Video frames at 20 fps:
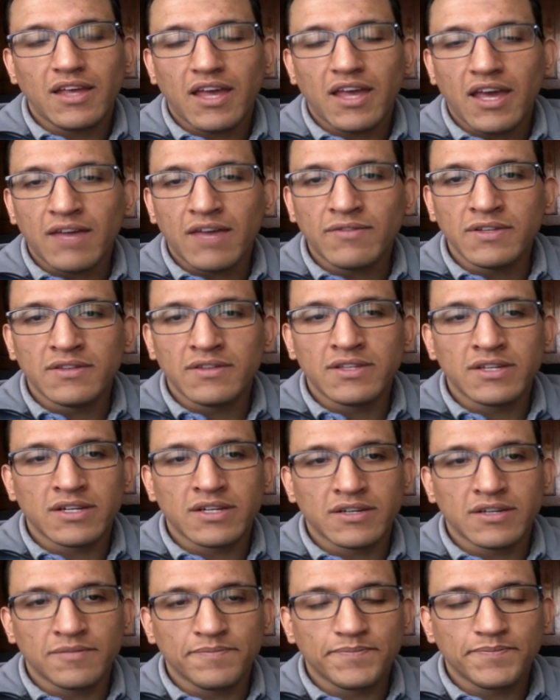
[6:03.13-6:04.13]
have it
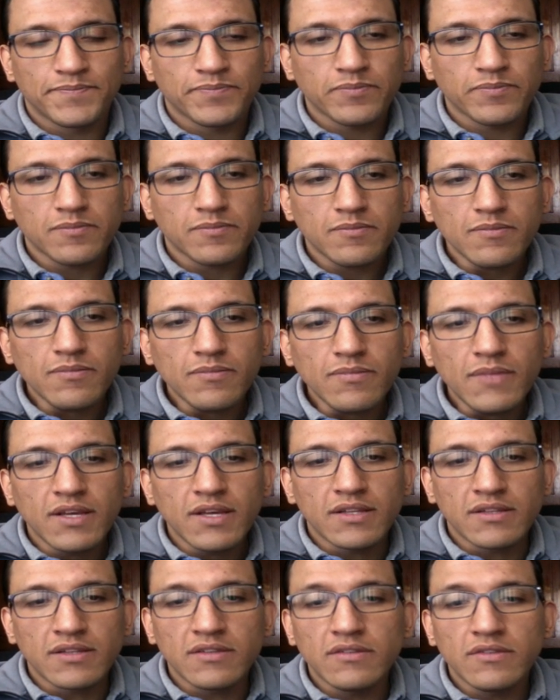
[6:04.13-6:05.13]
there.
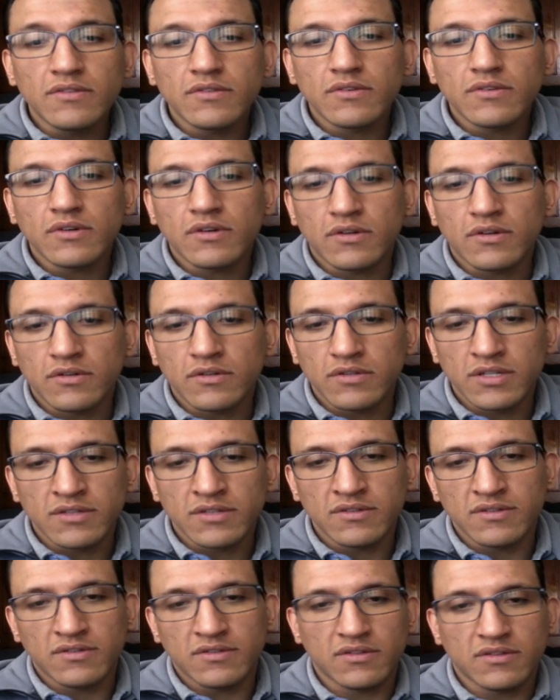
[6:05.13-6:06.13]
This is called,
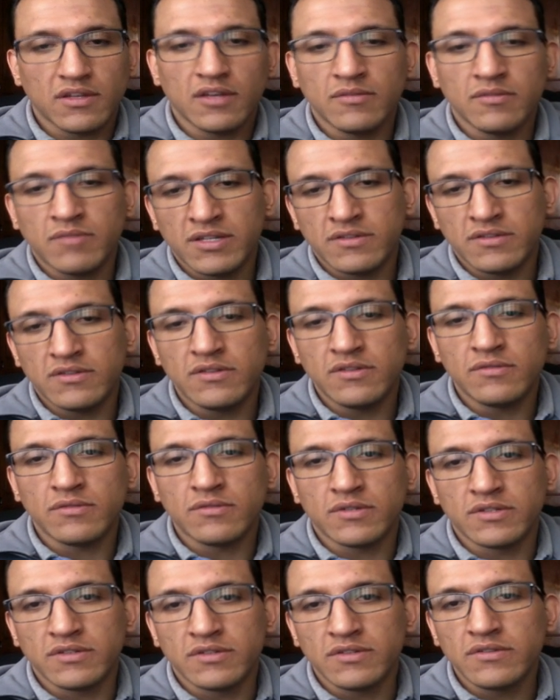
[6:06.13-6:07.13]
it's the same as this
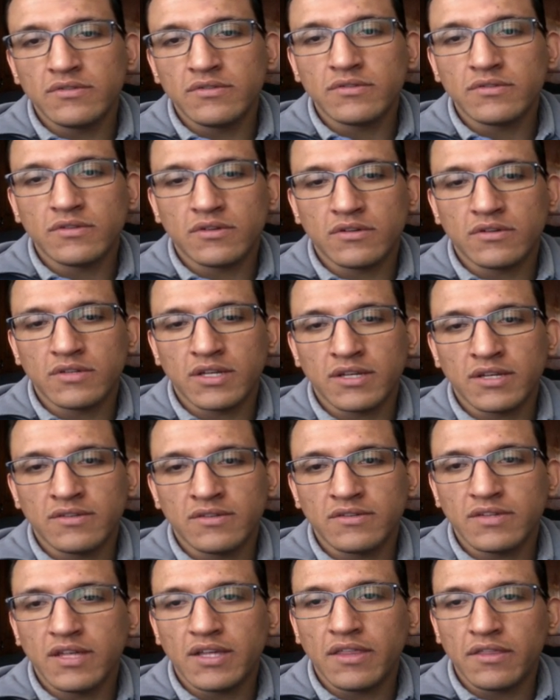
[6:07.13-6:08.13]
one. This is called a
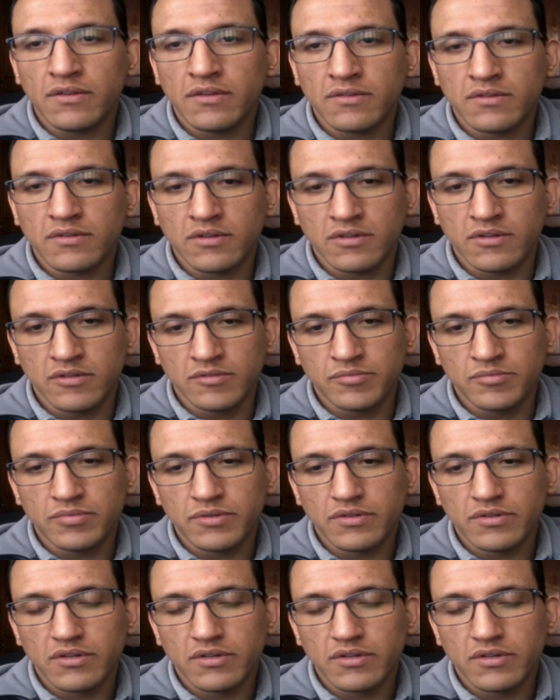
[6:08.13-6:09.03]
stethoscope.